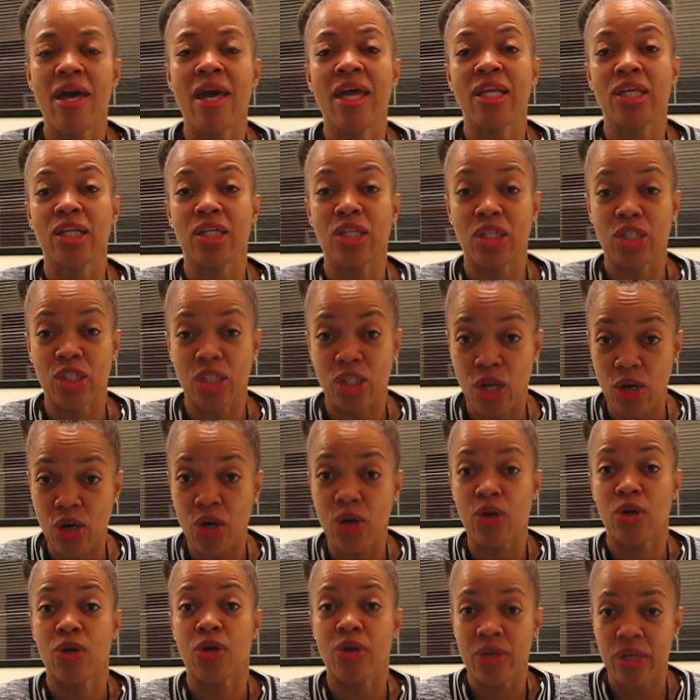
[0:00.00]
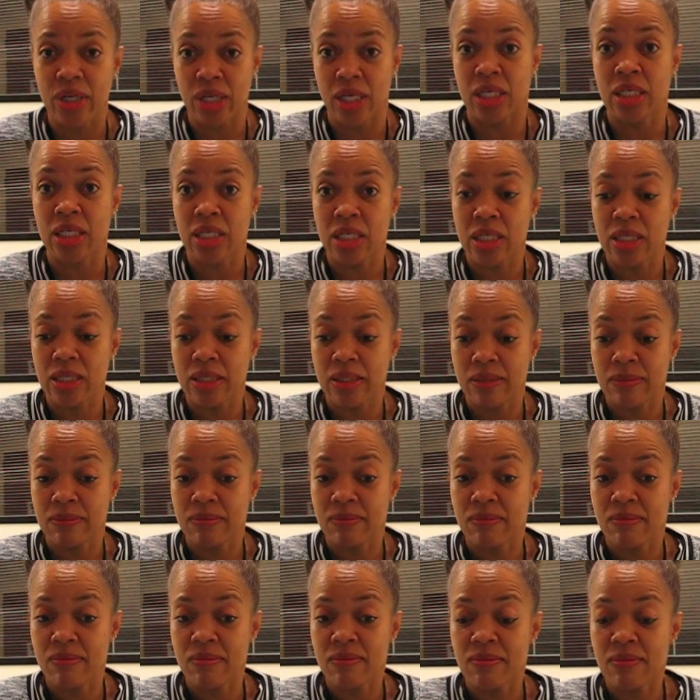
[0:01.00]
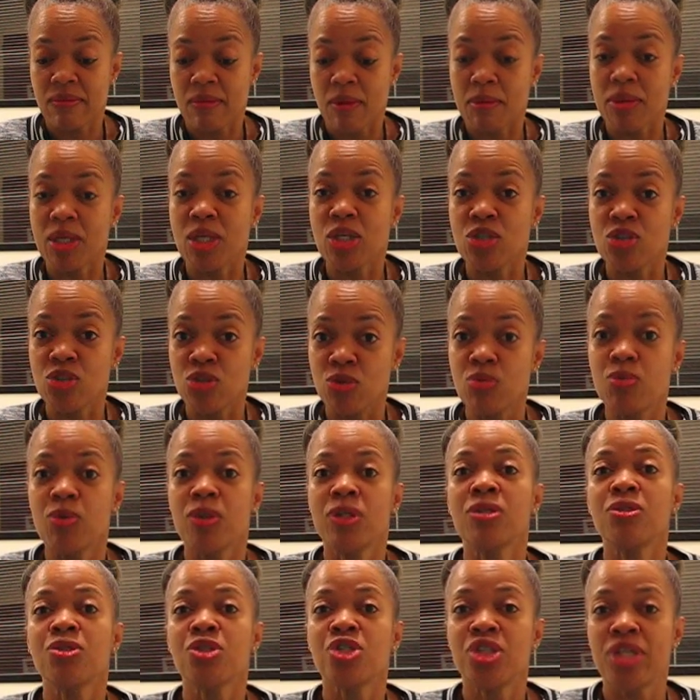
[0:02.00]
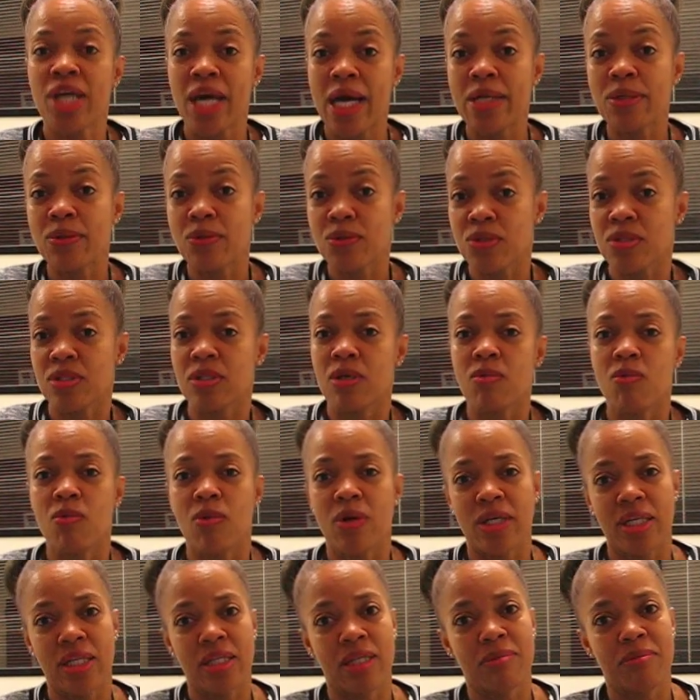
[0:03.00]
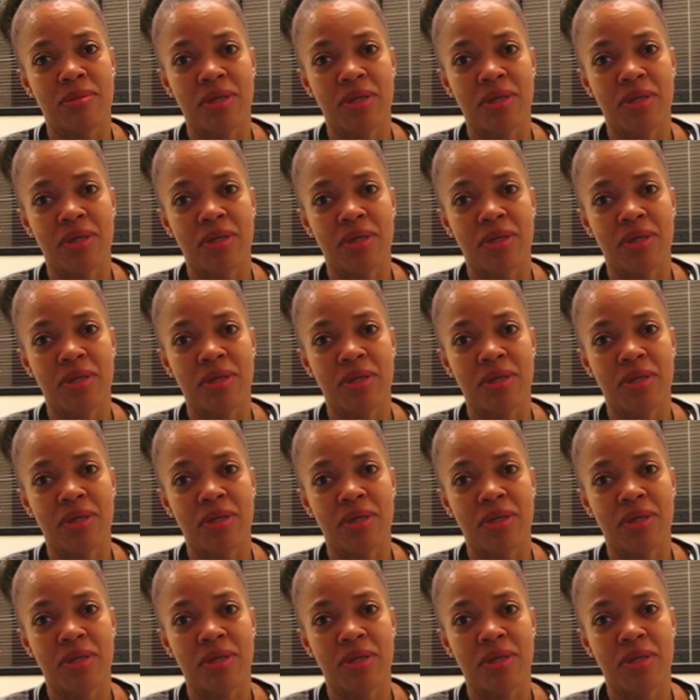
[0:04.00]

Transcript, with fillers: and learn because you will shadow someone in the